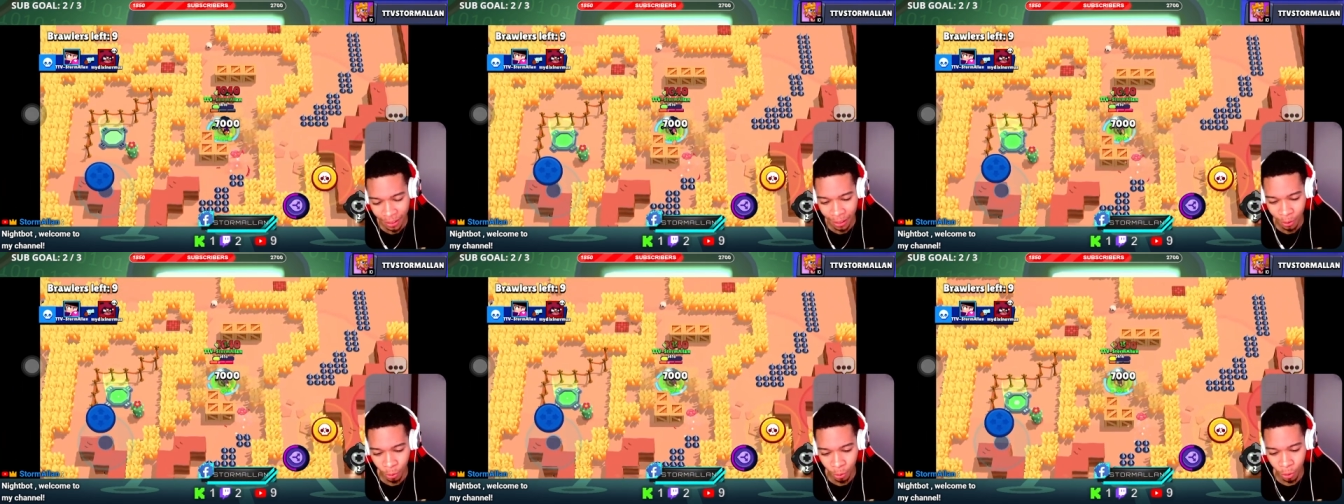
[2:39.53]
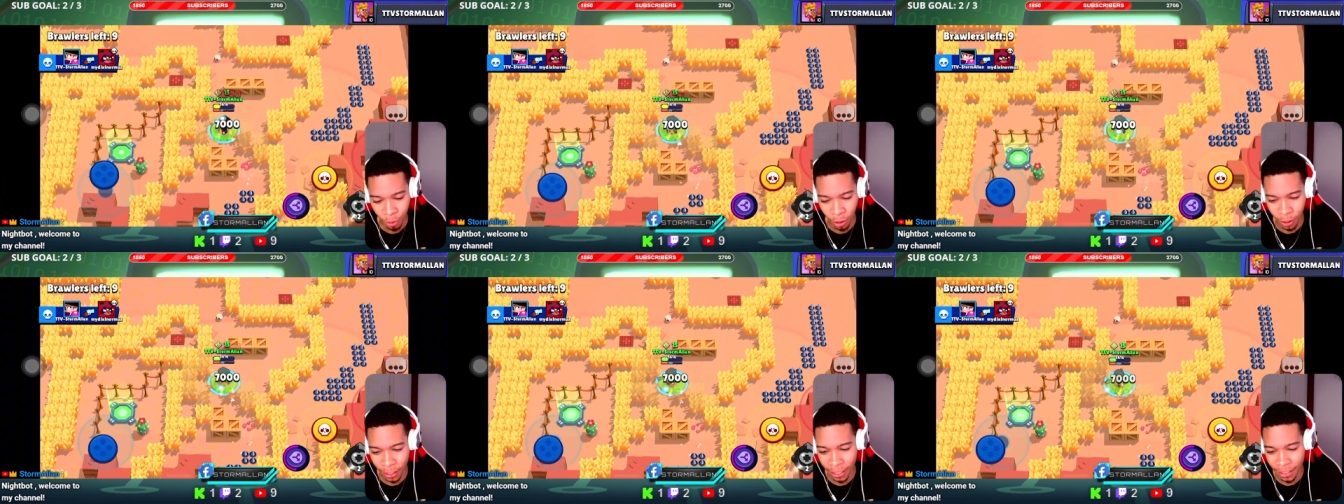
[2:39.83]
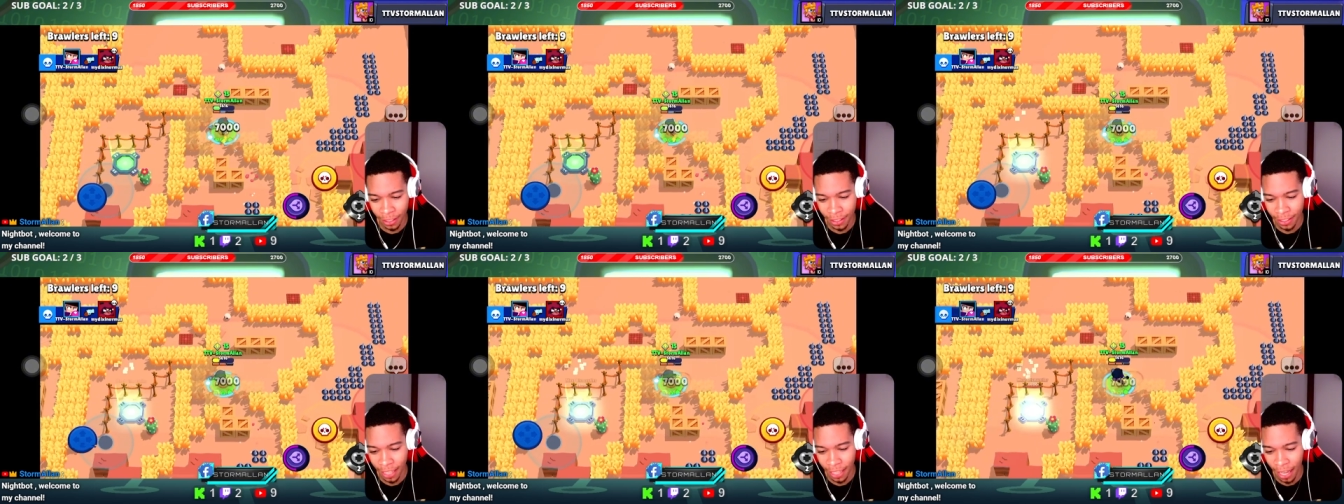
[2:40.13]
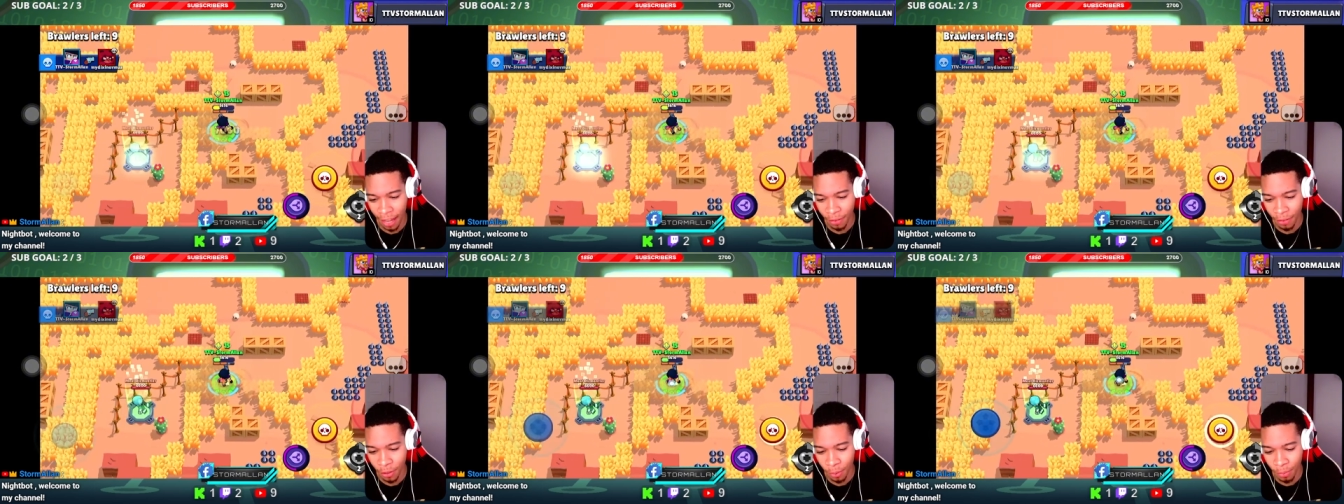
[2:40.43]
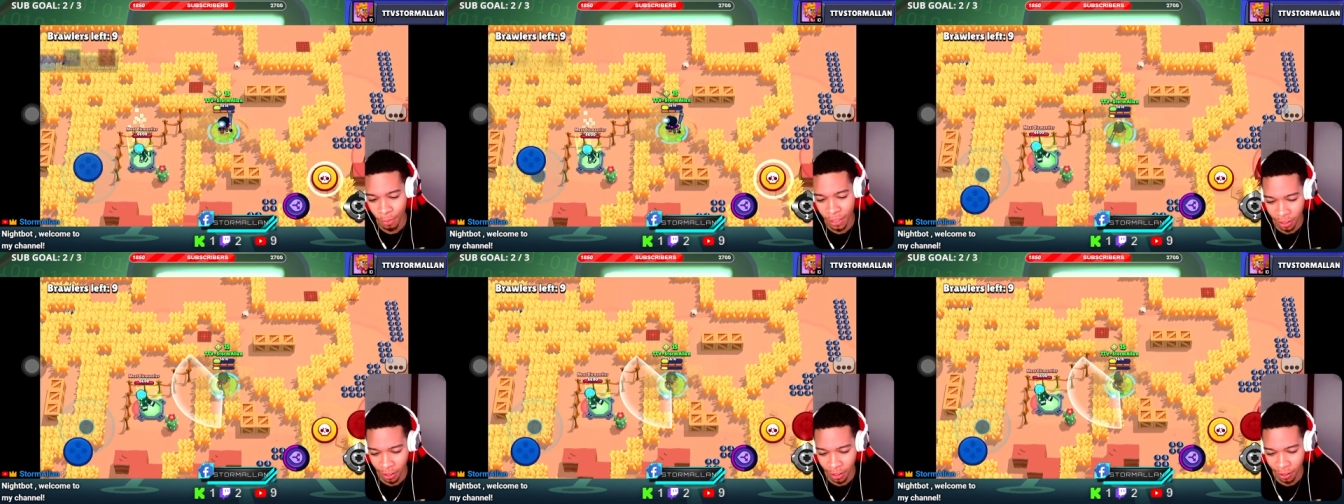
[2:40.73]
We're gonna kick this guy after
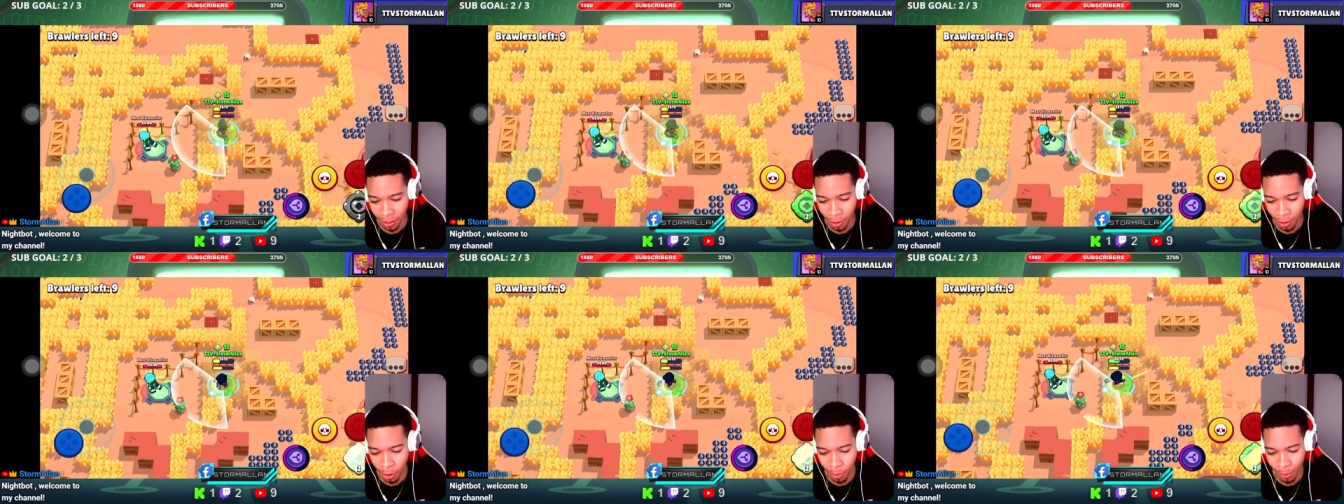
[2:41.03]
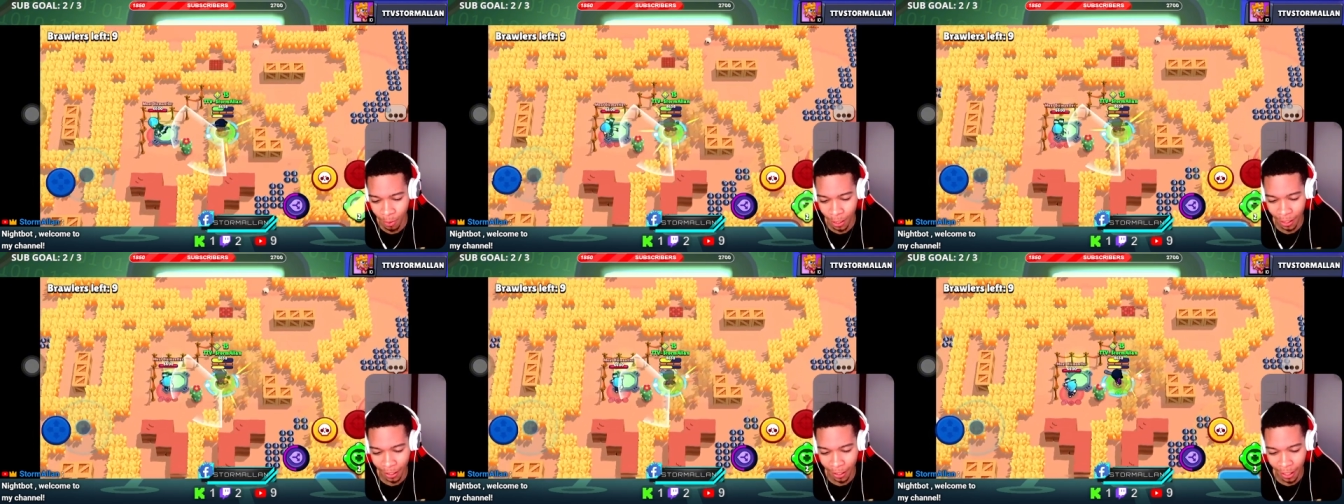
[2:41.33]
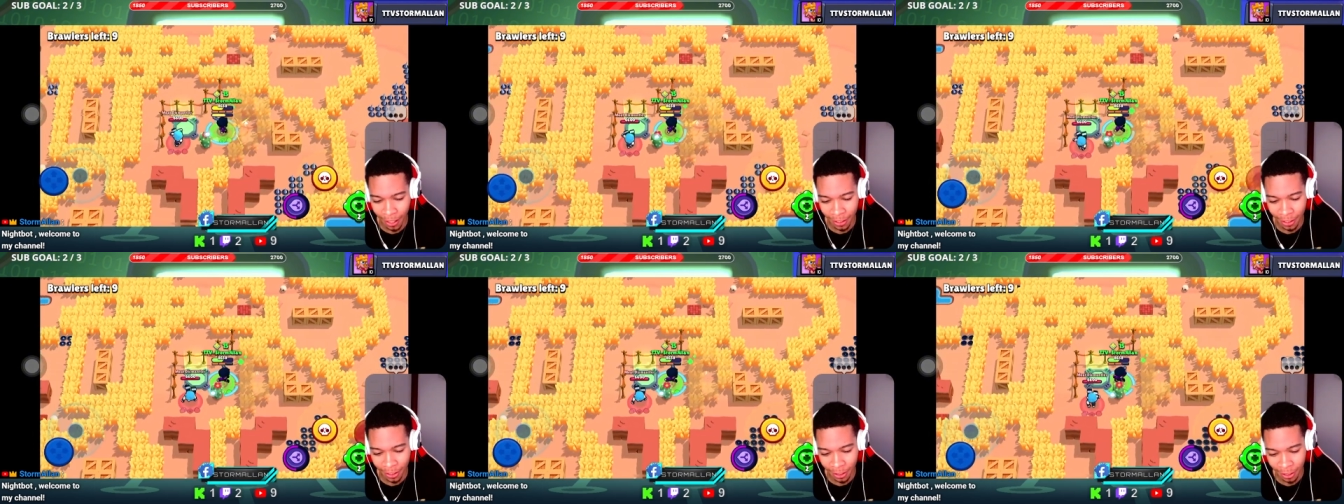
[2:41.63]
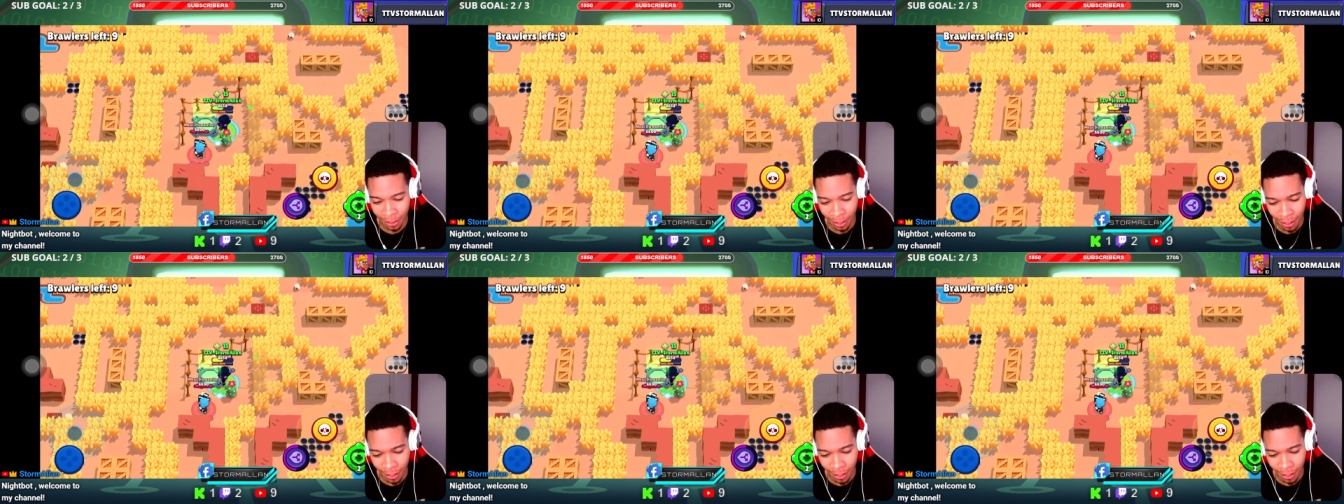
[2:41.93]
Mister. Oh my gosh.